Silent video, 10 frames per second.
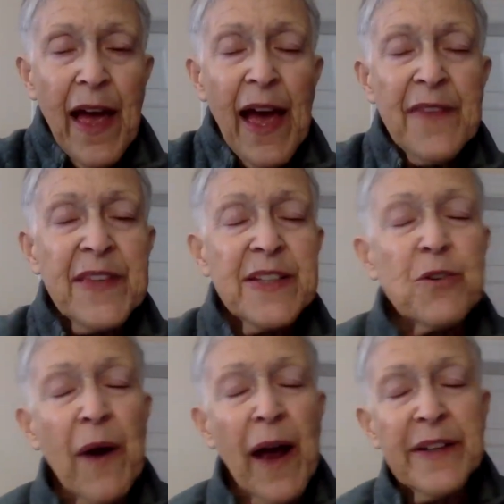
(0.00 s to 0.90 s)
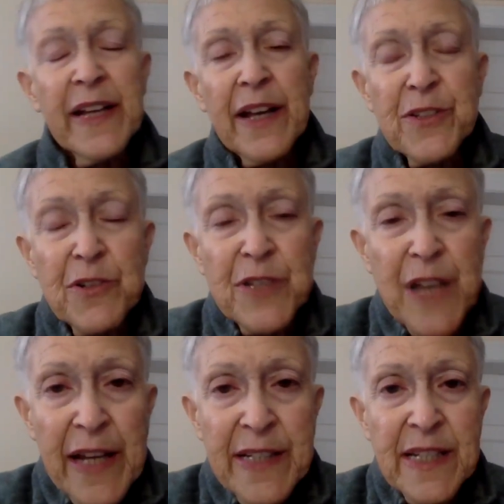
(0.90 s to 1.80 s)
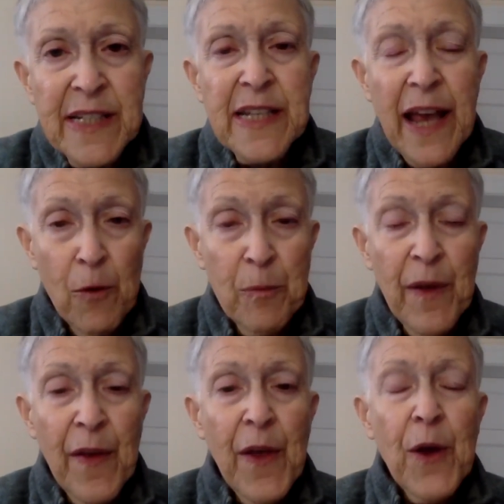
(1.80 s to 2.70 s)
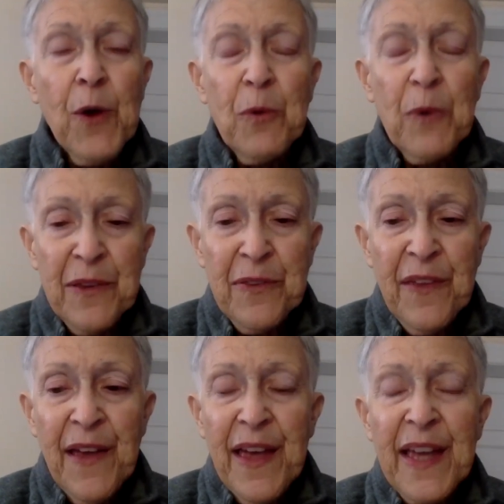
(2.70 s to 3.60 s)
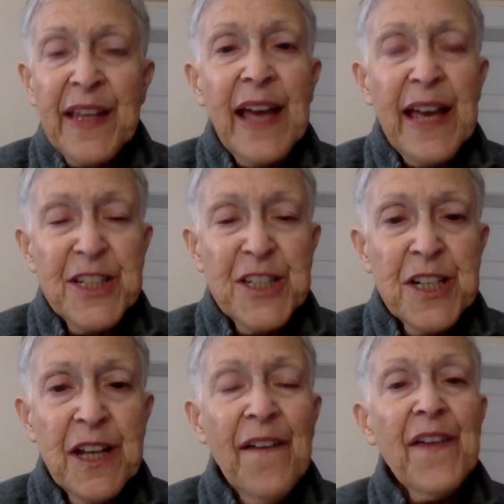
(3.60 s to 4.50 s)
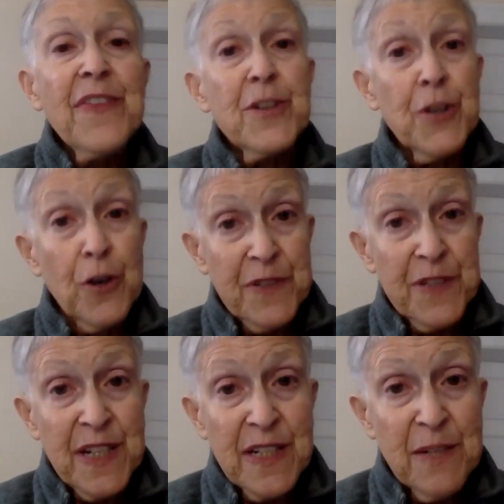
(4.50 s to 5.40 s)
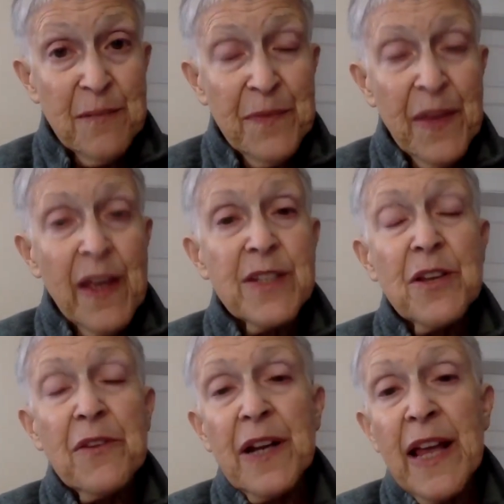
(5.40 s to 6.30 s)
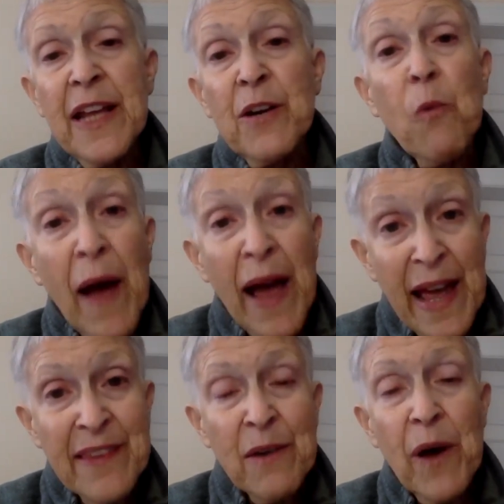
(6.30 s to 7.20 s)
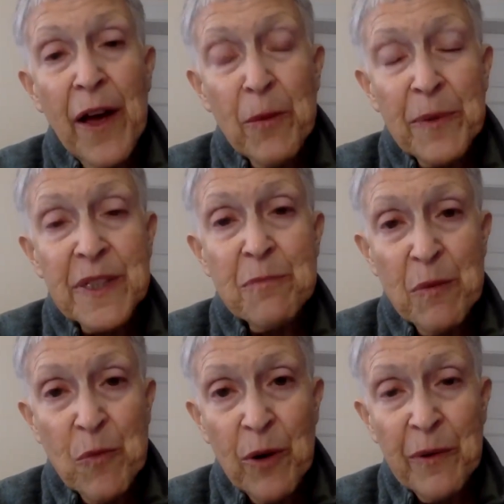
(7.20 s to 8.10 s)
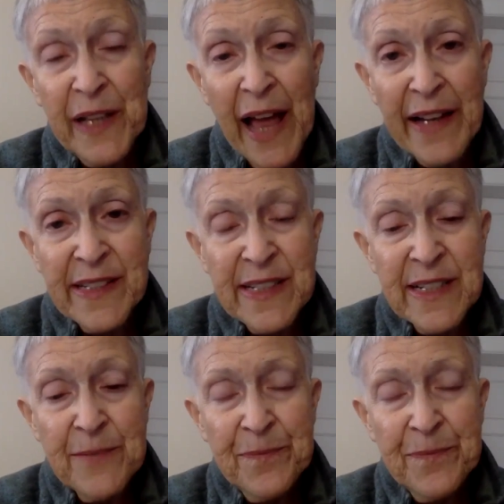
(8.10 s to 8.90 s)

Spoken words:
And these grounding exercises help with engaging the nervous system so that in a way that will help it to be more relaxed.